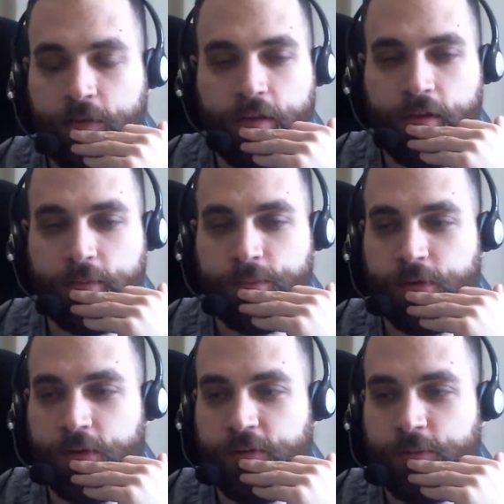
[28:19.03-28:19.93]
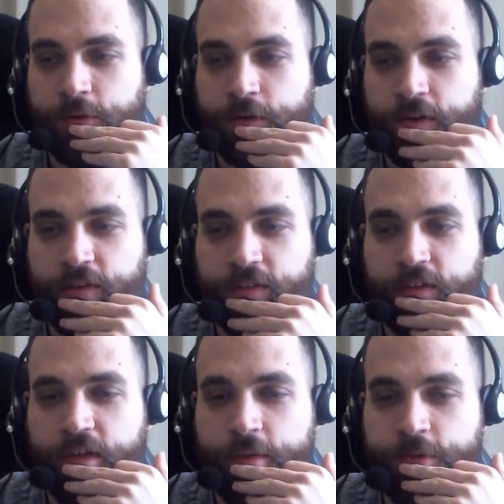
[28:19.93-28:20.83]
that brings some more ETC
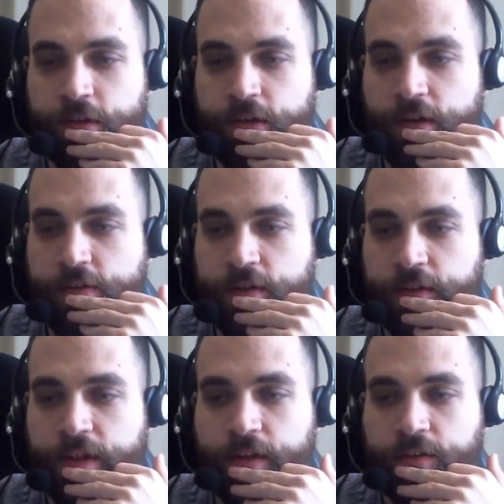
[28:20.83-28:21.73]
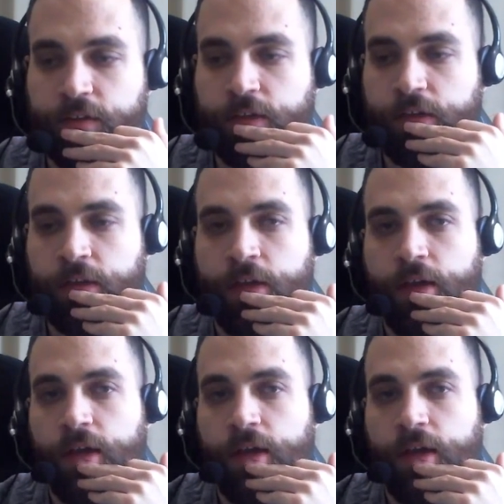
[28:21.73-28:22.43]
adoption. And then lastly,